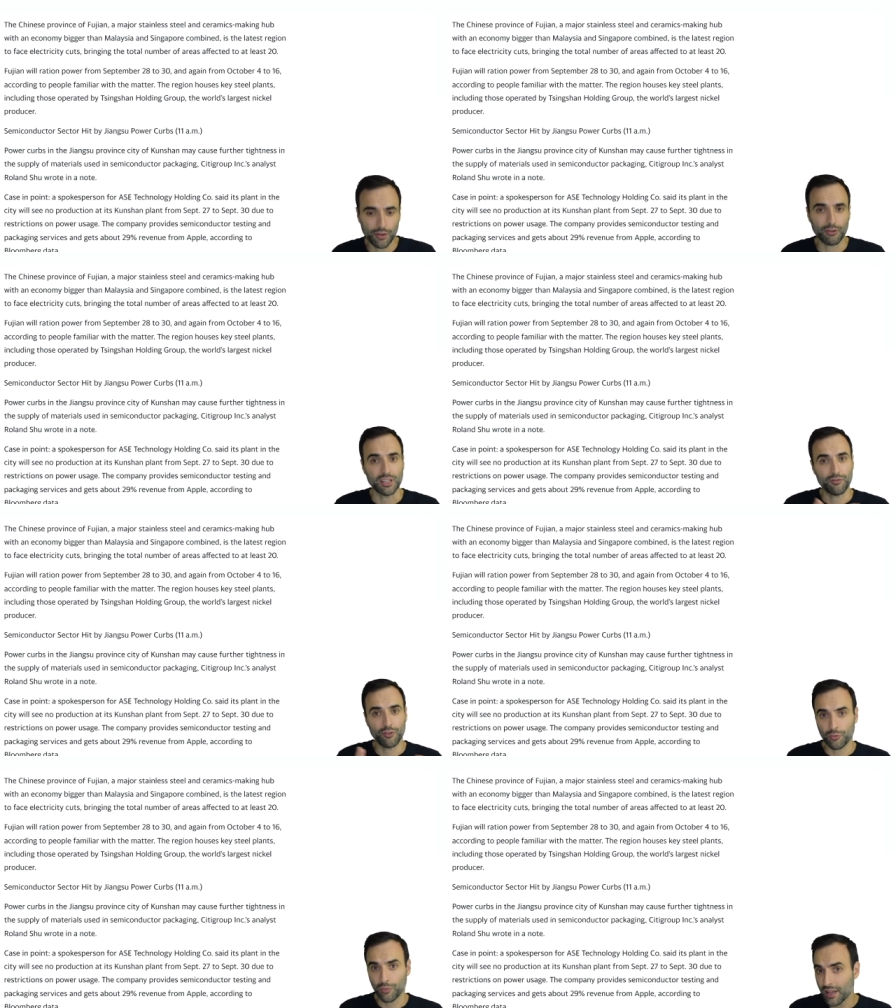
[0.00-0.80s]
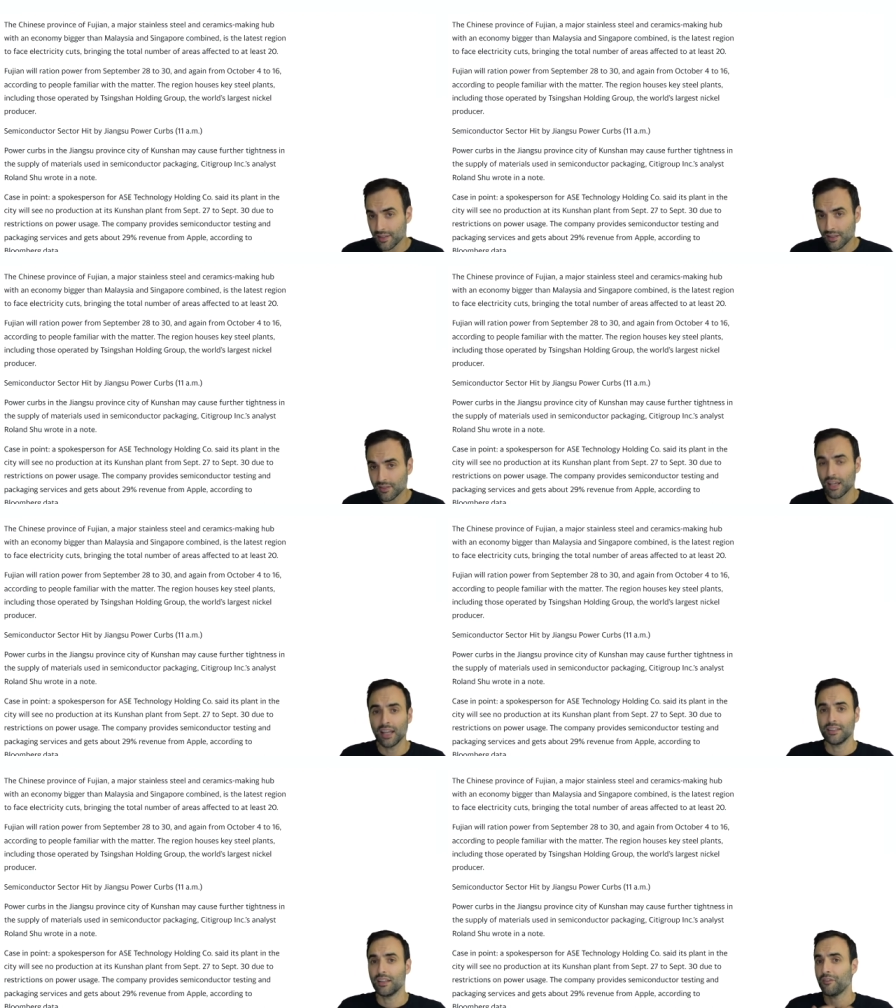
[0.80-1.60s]
There are different reasons,
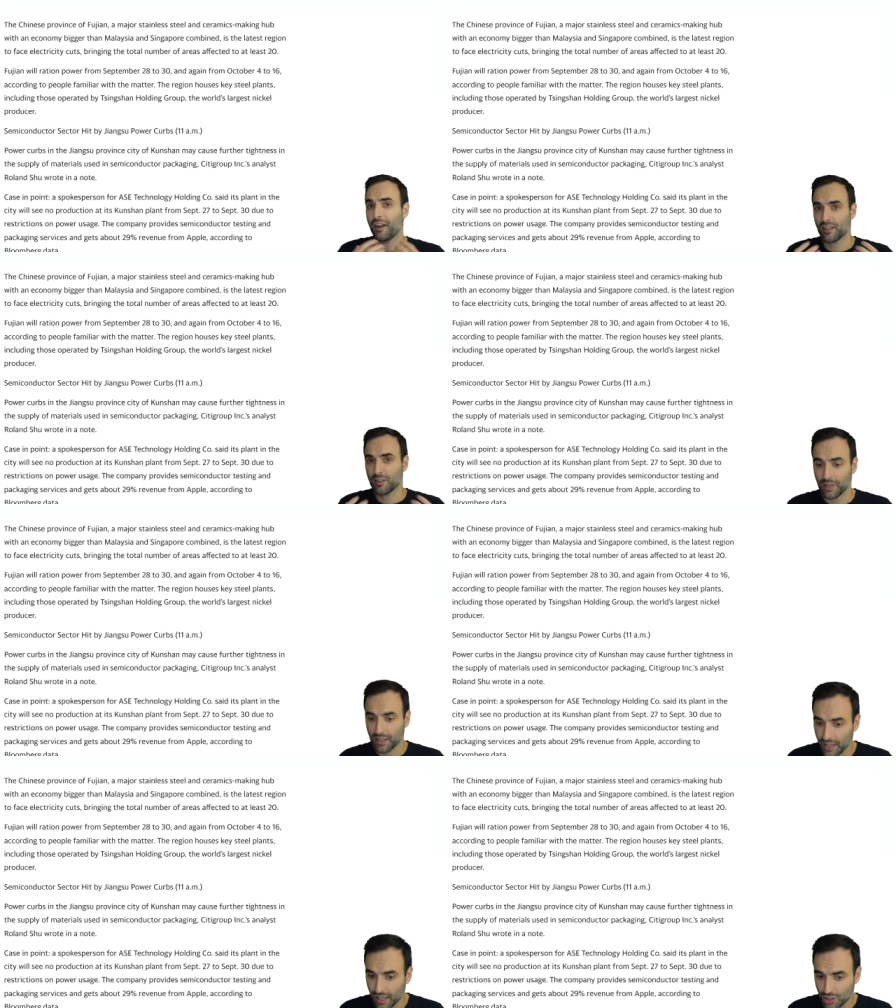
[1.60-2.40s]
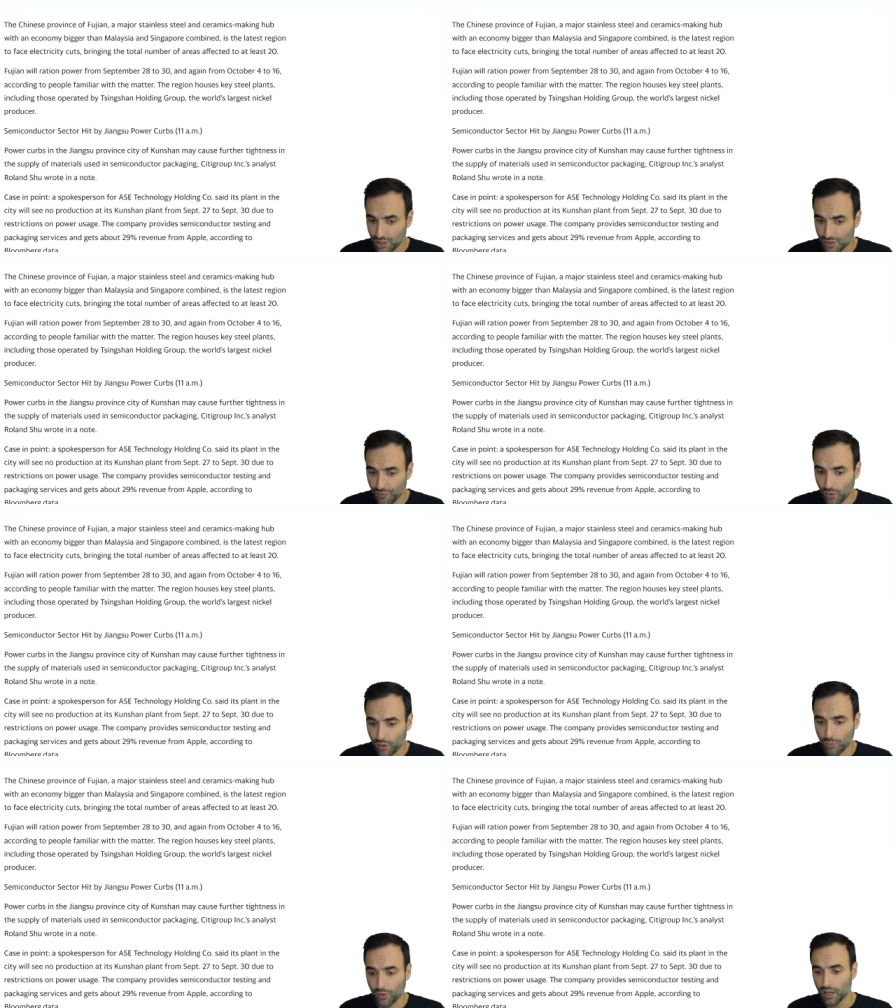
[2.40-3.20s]
different explanations for
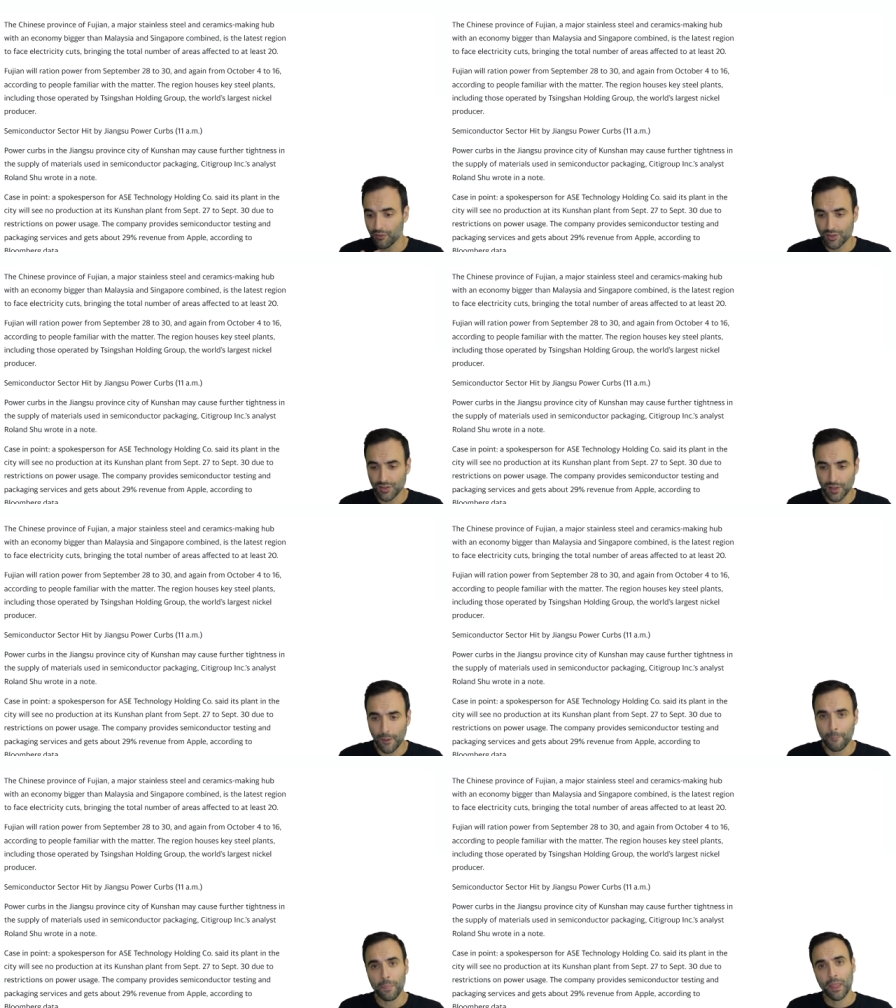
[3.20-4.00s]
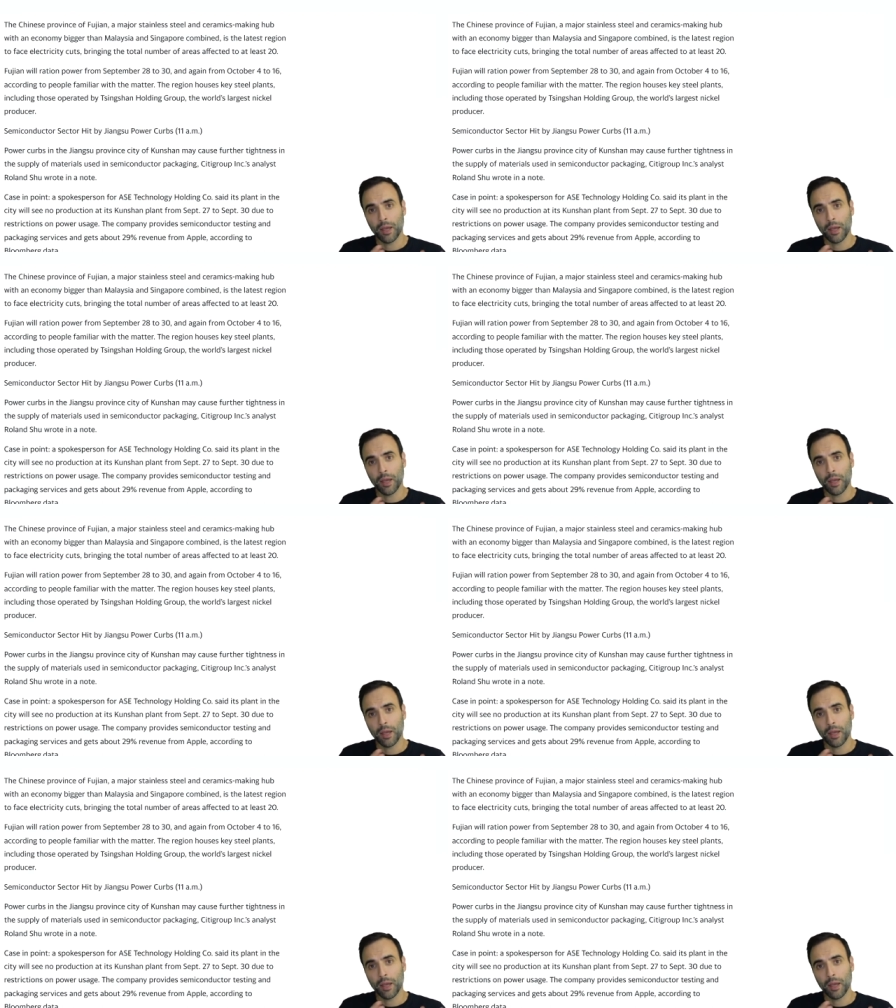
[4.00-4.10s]
it. We'll cover some,